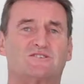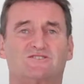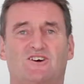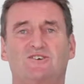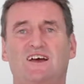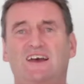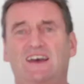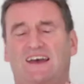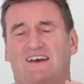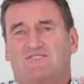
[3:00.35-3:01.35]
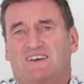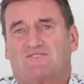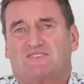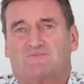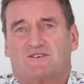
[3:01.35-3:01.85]
So
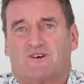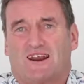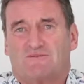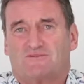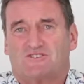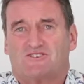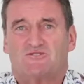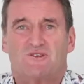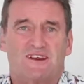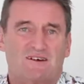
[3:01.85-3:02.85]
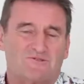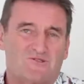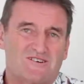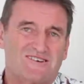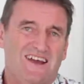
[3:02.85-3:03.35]
inevitably what happens is you end up
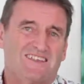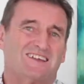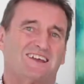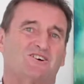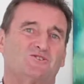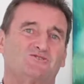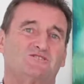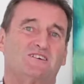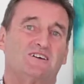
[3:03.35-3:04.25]
doing nothing else